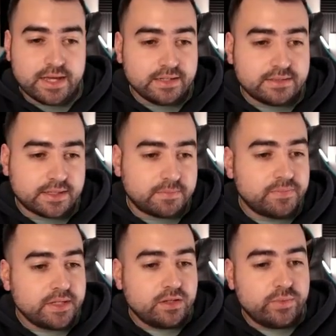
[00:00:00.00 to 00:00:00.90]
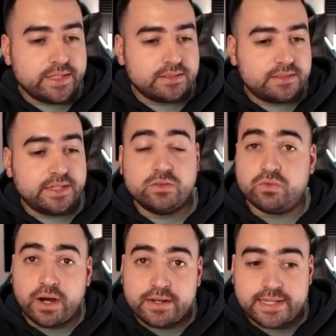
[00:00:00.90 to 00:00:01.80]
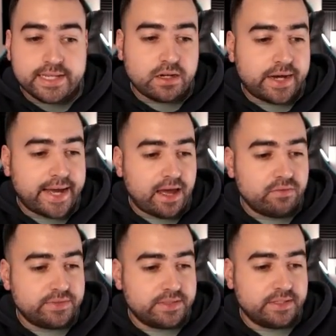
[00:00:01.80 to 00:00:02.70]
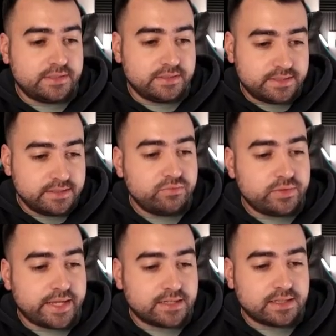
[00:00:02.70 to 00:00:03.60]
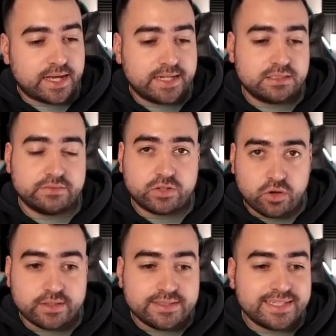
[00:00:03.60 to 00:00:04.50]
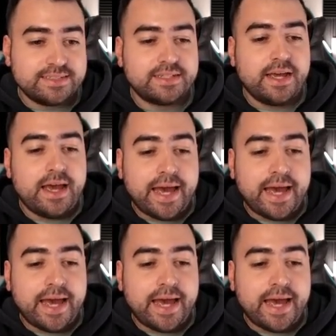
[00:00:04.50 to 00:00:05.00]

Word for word: editor, we can see right here, I have this div with a class of content